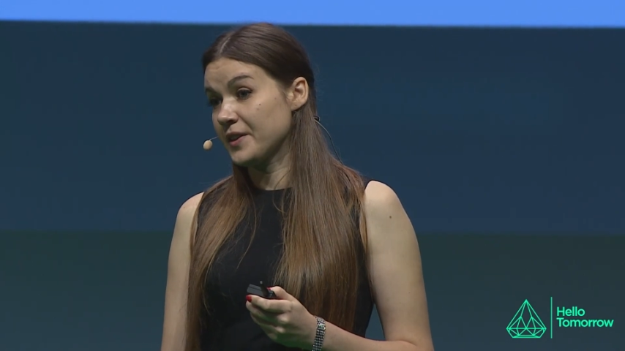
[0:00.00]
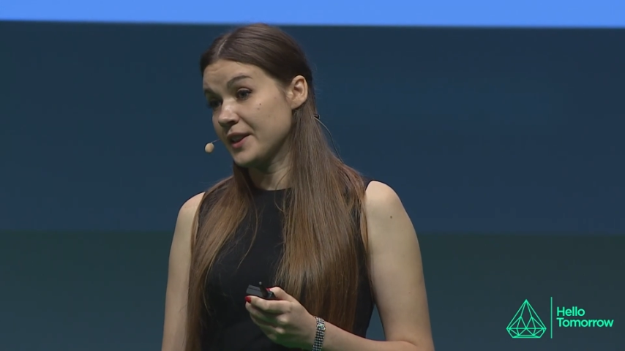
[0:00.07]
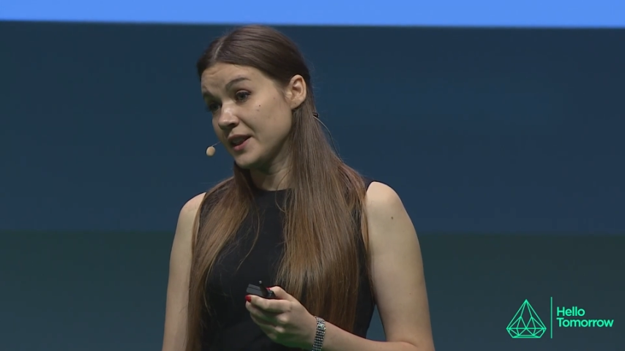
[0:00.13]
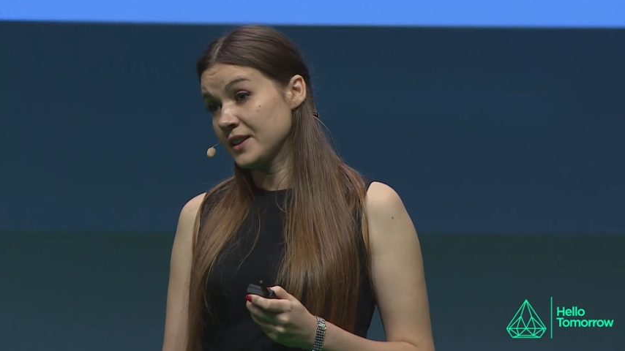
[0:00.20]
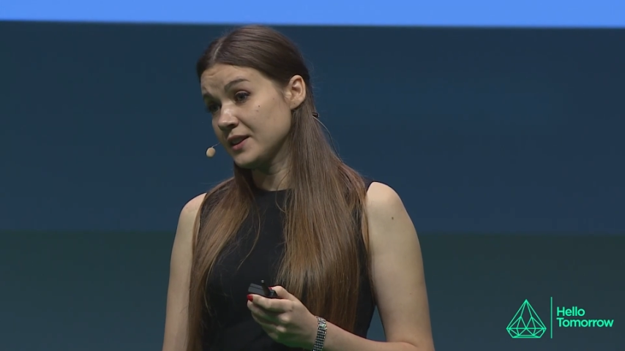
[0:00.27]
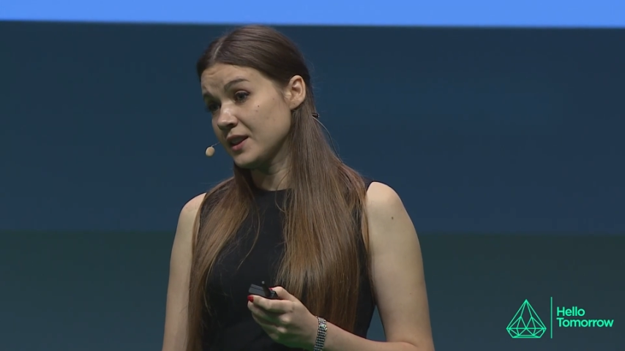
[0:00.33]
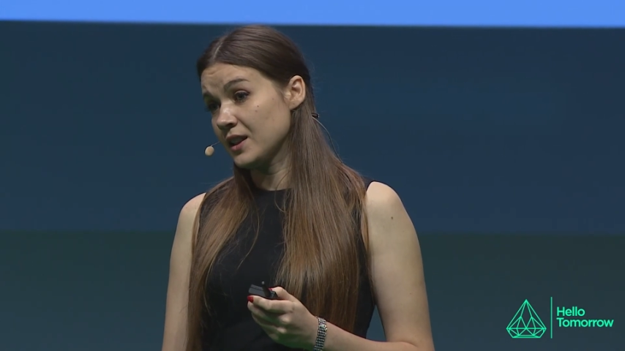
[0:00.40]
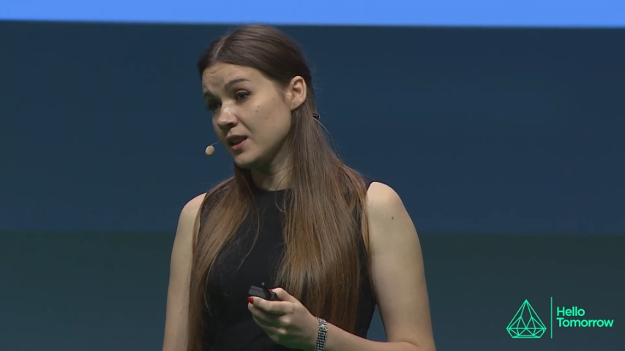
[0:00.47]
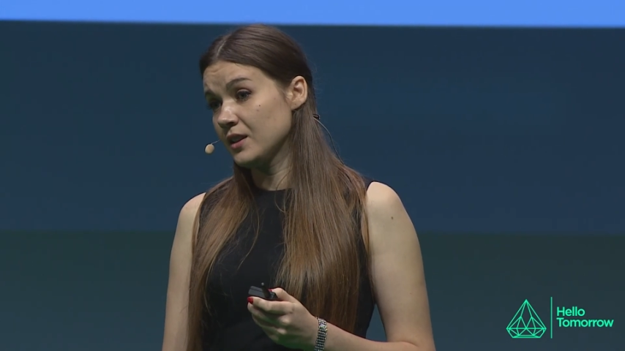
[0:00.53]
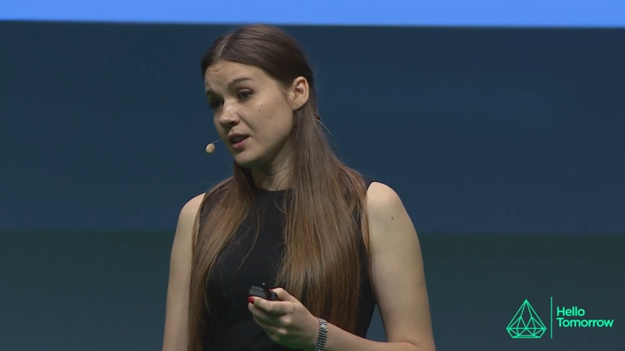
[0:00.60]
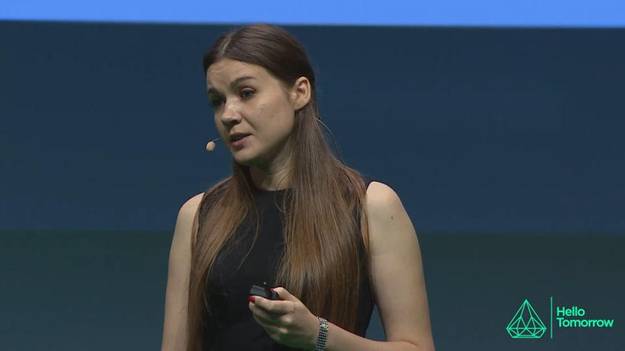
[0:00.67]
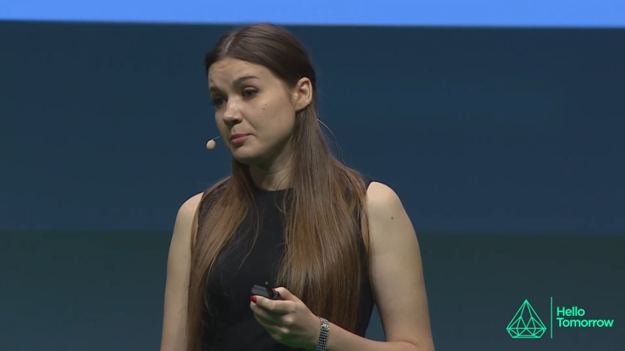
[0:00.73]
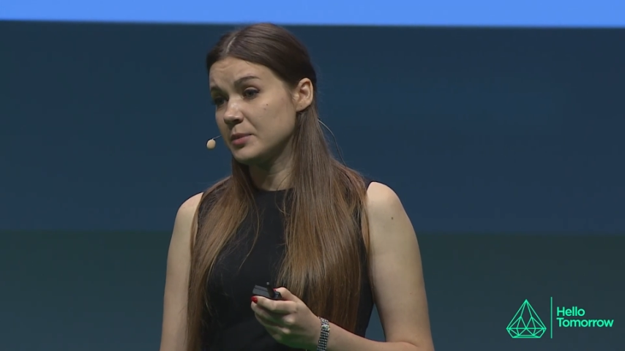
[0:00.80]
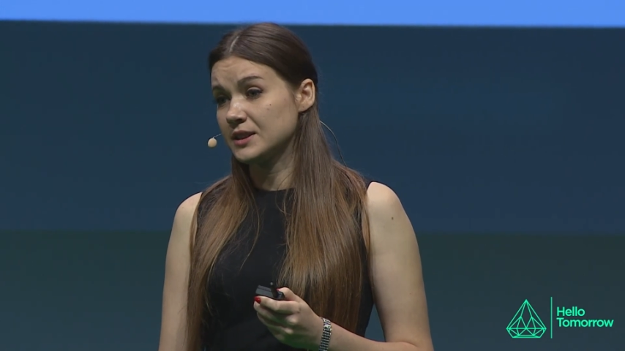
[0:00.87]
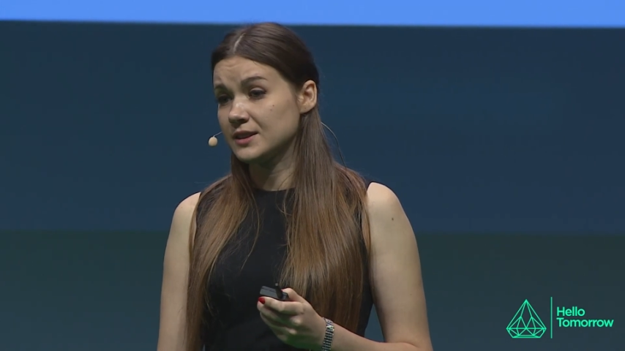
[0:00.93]
technical
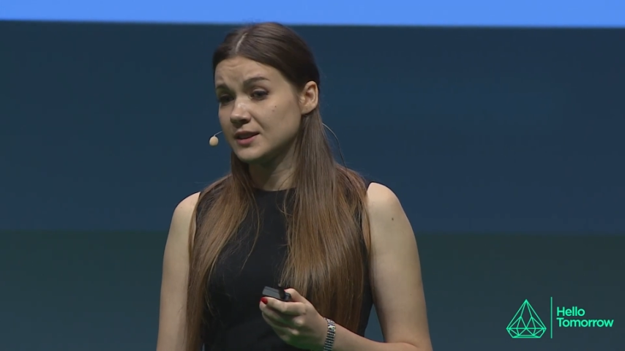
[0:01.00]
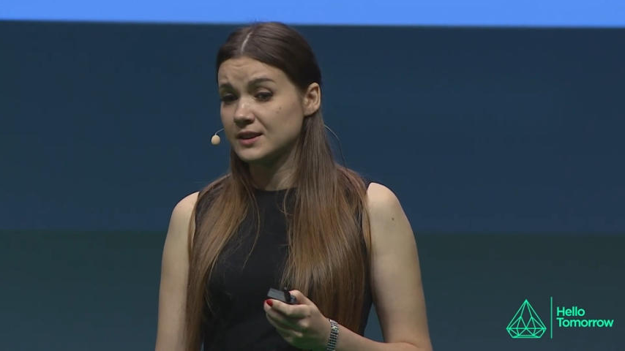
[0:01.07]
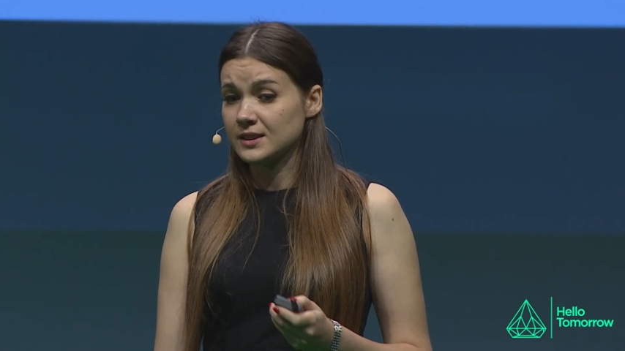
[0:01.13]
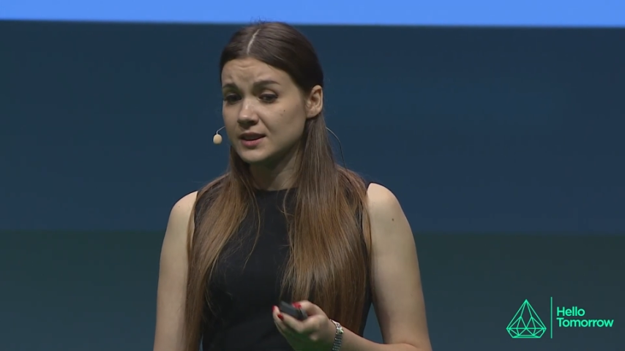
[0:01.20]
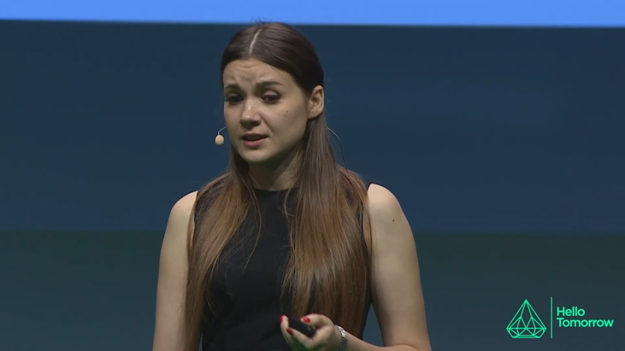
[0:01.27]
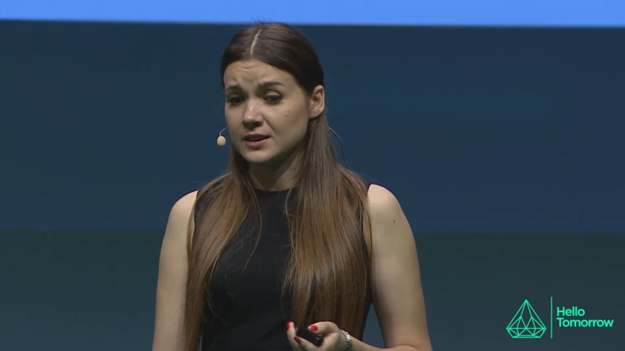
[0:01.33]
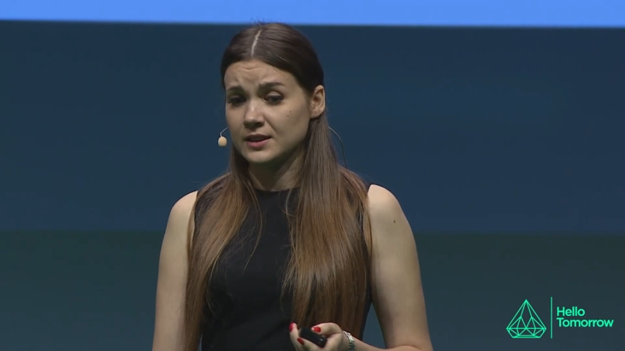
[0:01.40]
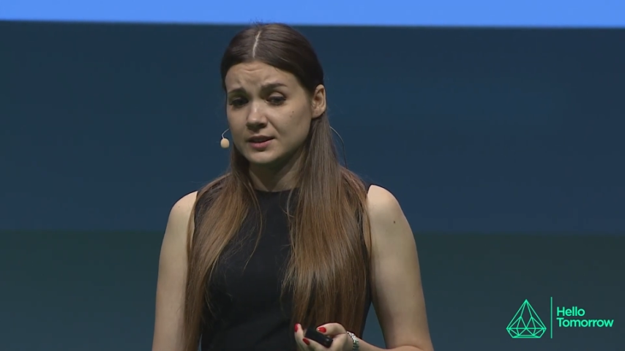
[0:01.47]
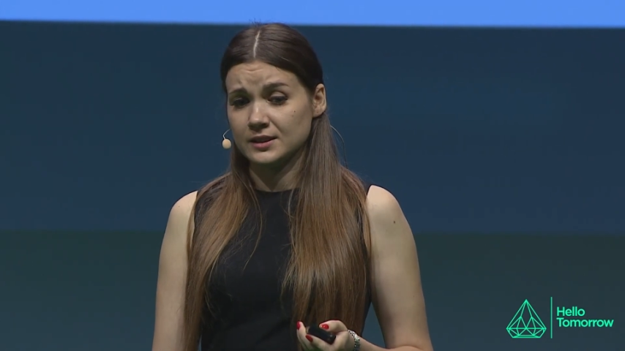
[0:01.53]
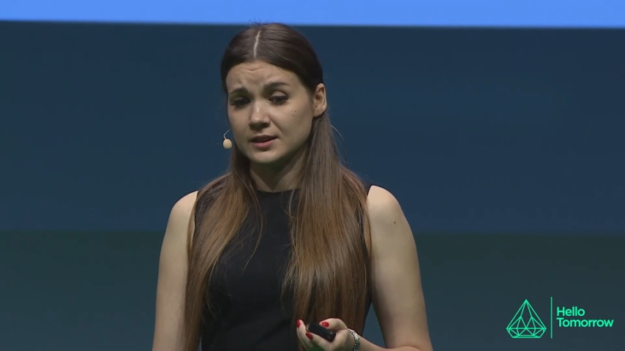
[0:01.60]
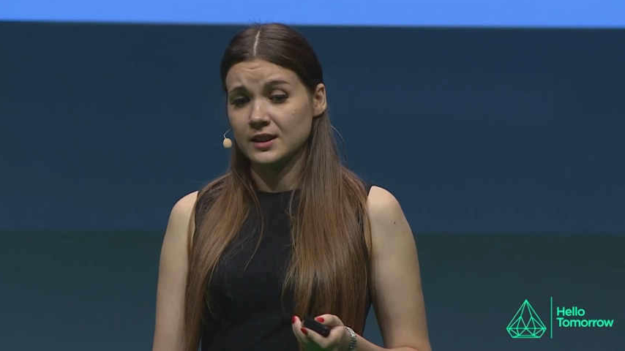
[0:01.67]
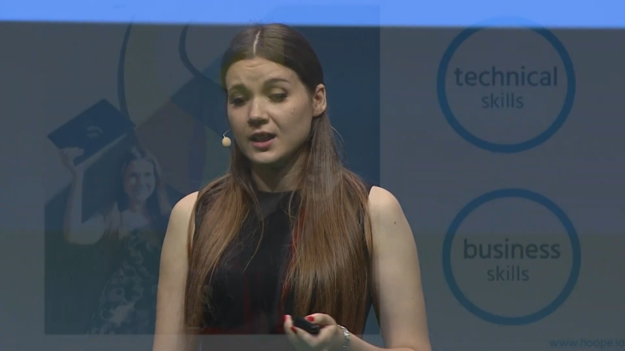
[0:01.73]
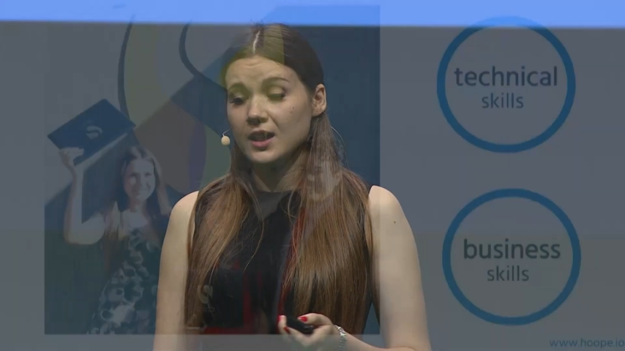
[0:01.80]
and business skills.